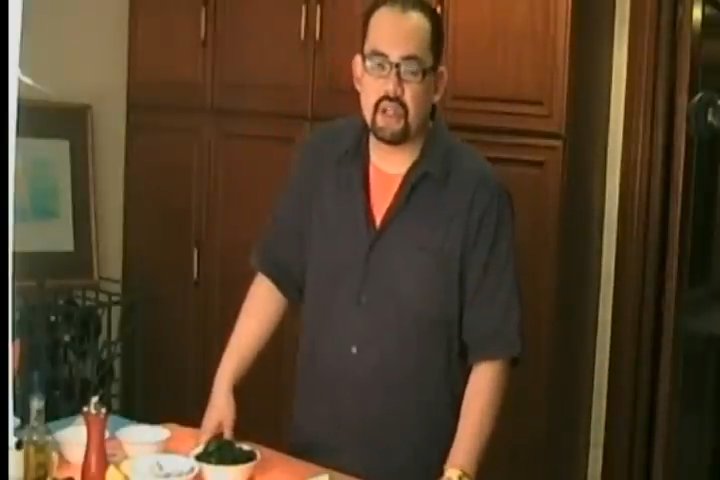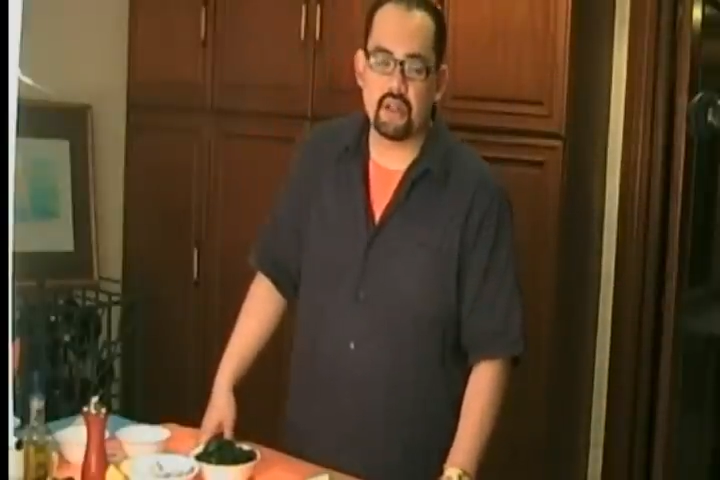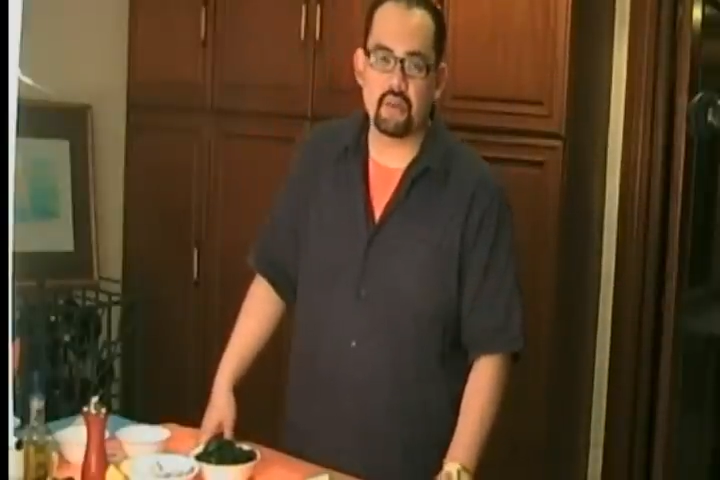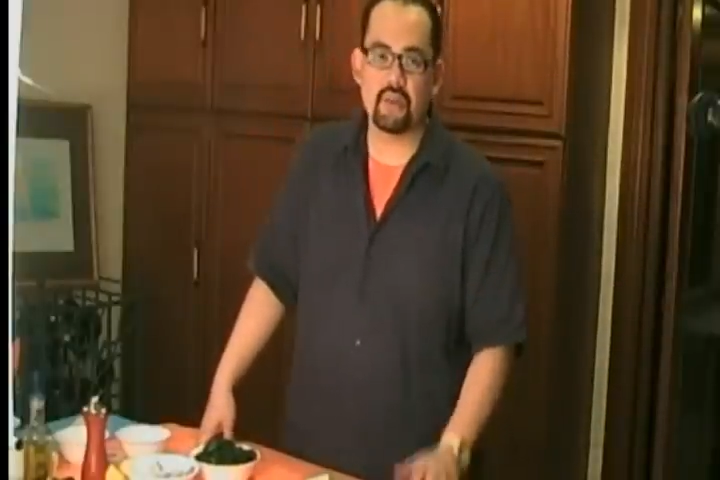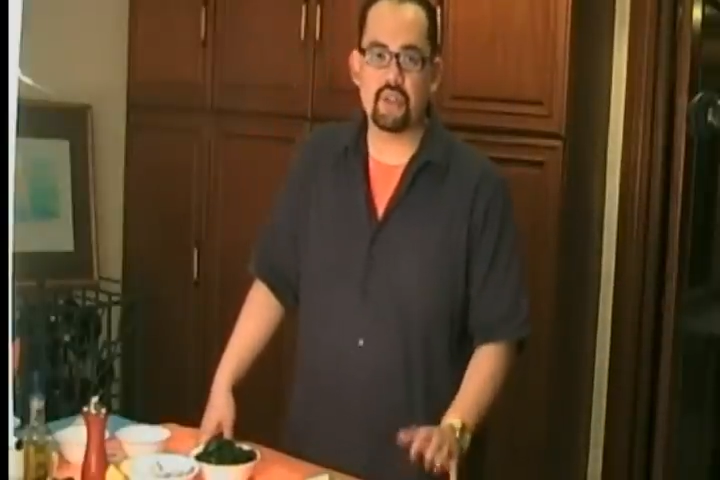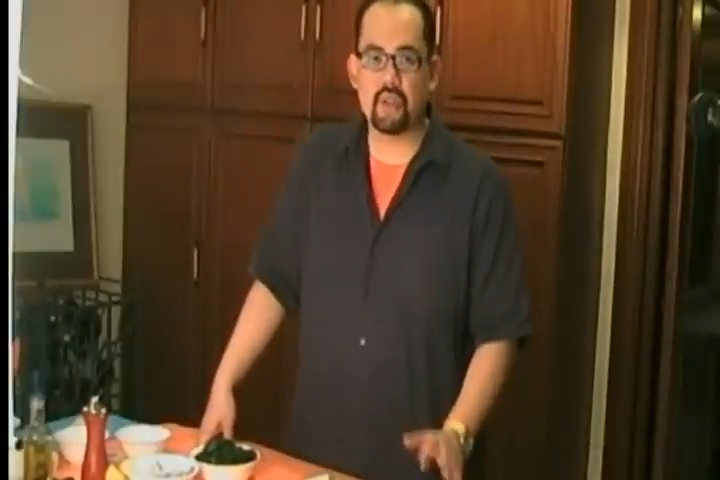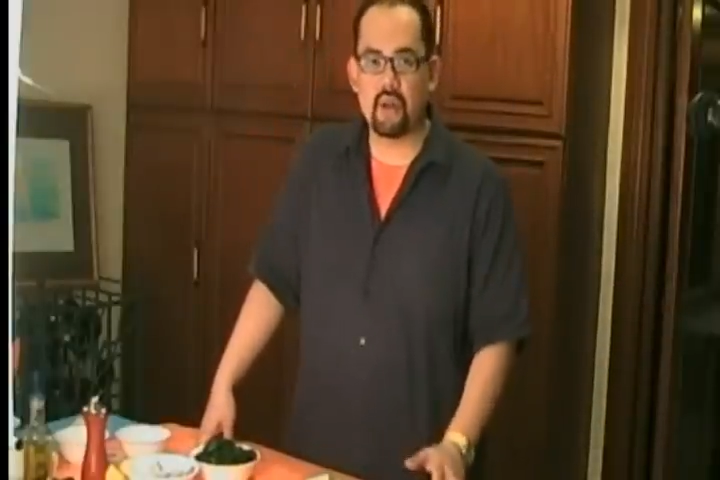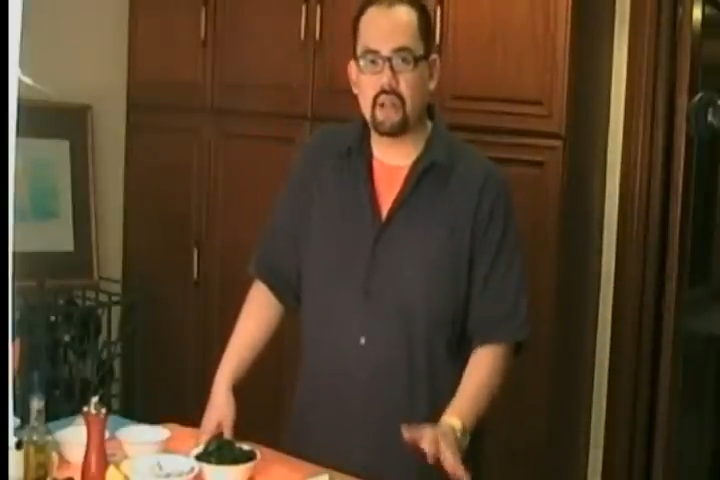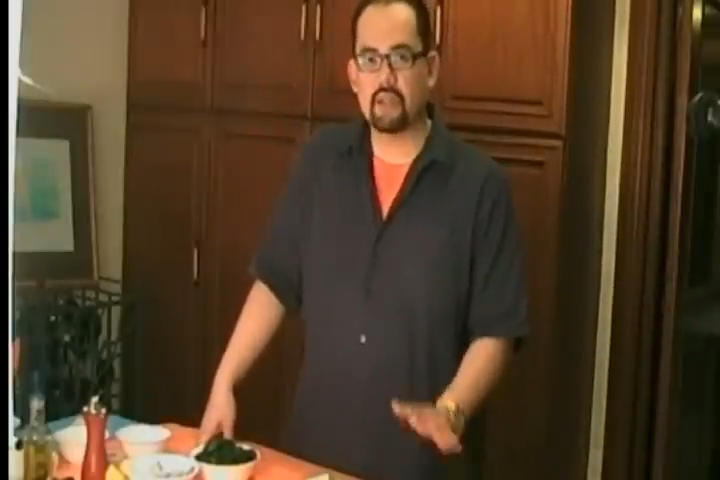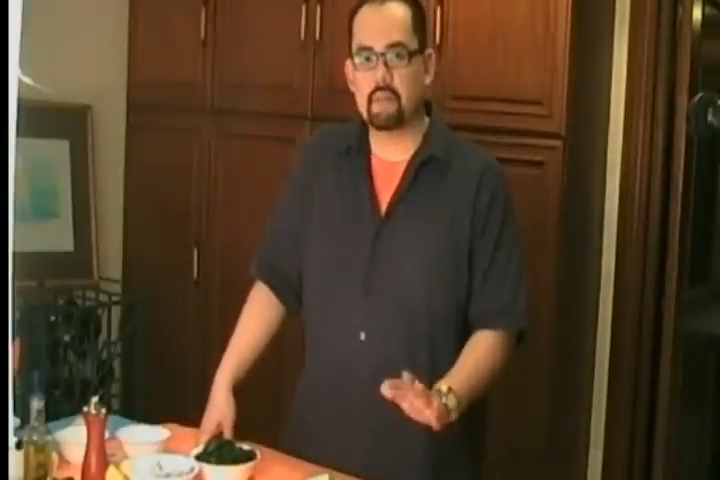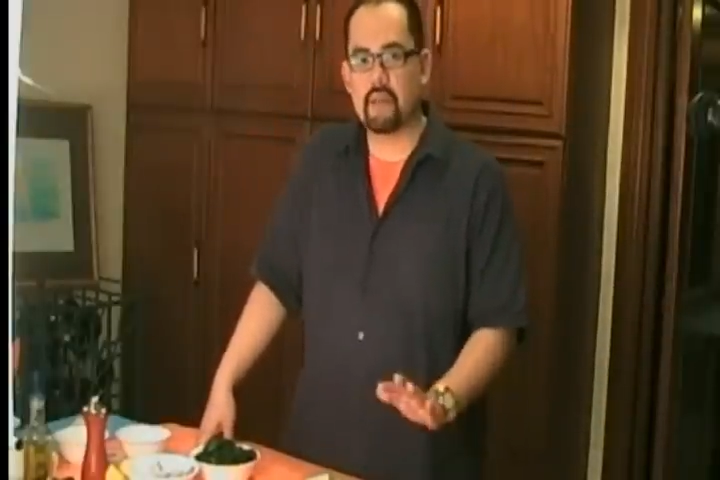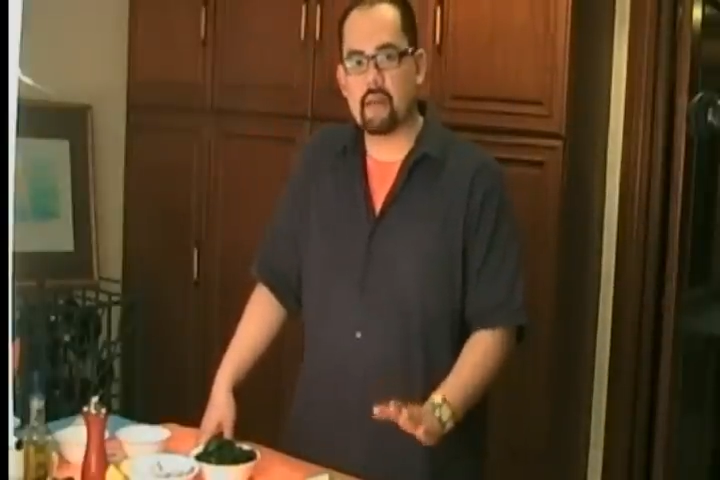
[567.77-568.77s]
include
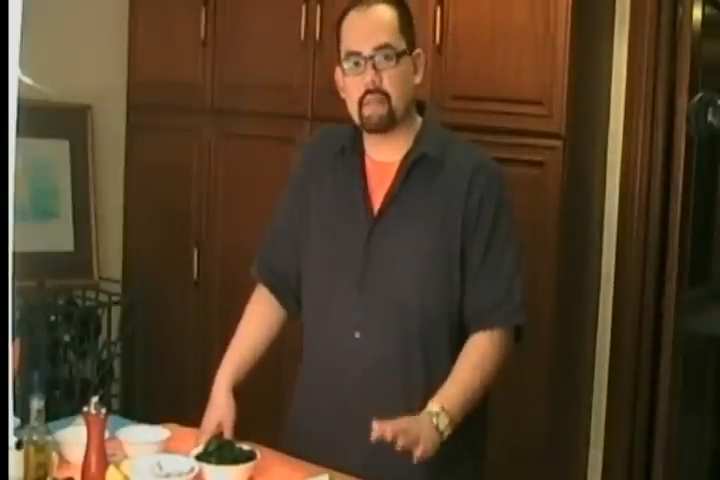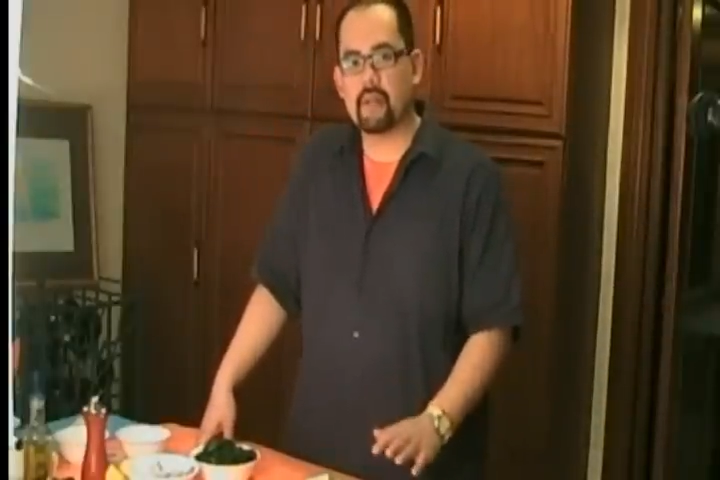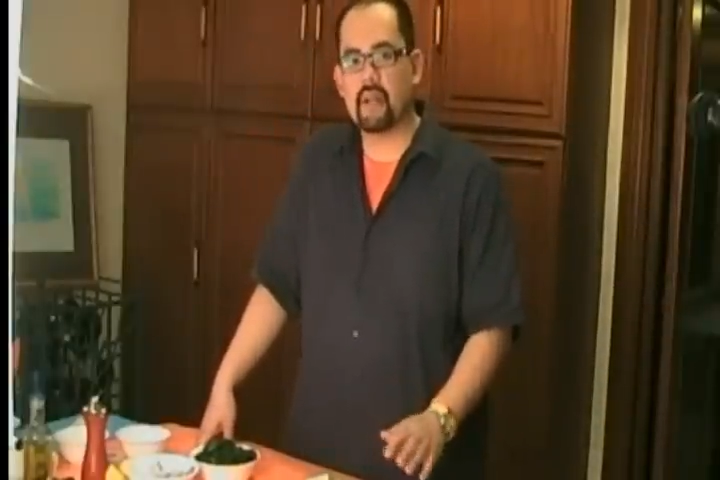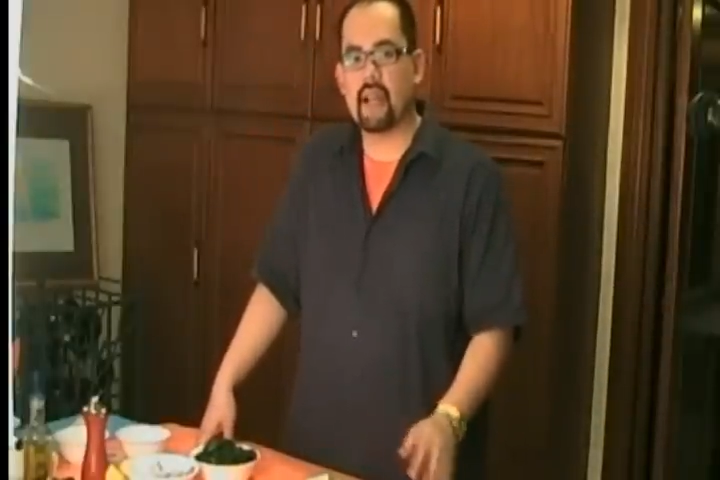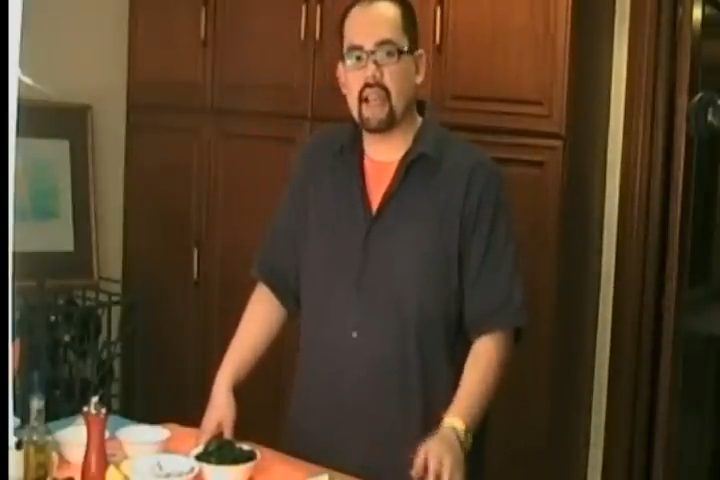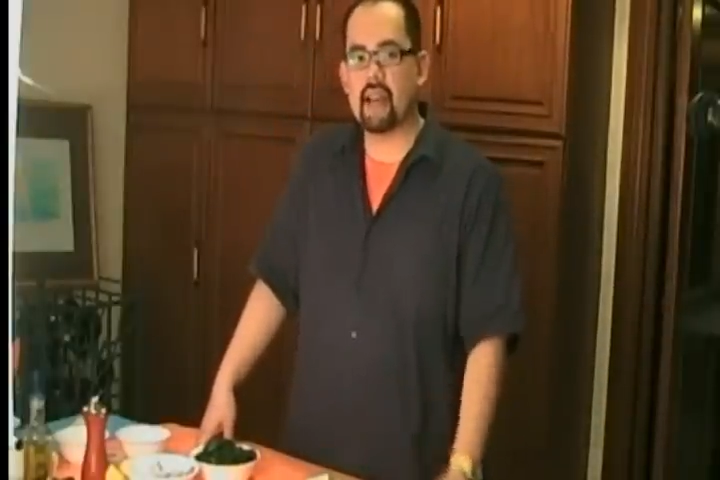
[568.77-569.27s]
salt, pepper,